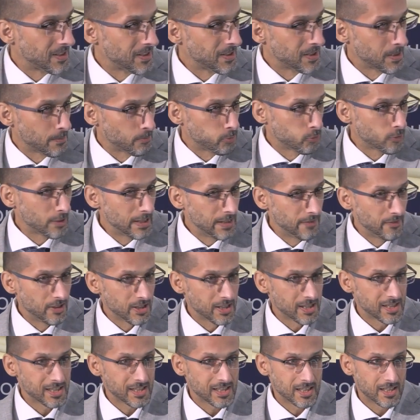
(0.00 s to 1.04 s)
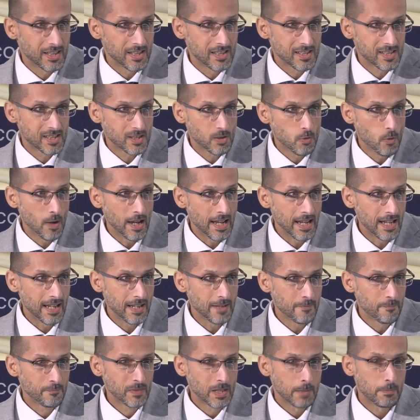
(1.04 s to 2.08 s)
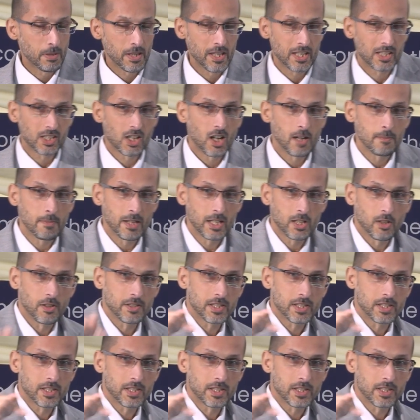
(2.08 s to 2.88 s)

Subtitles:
the previous square, by the time I got